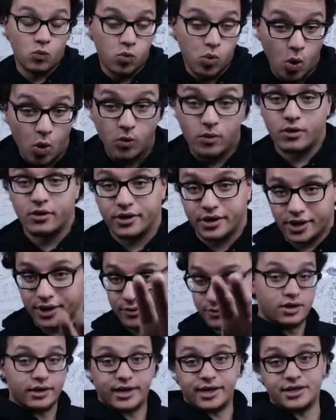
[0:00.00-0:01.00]
whoa. Okay.
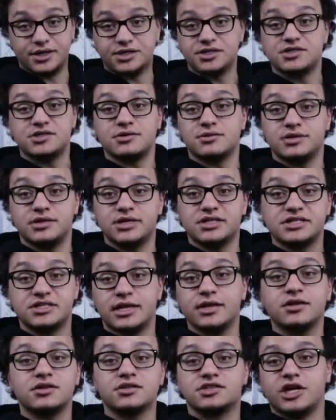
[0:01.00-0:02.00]
Okay. This this
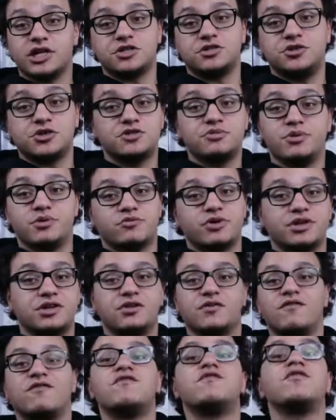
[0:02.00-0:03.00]
sentence has just been
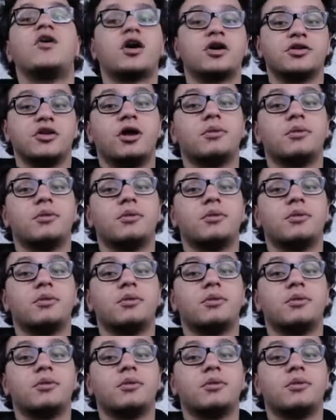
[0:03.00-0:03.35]
written fucked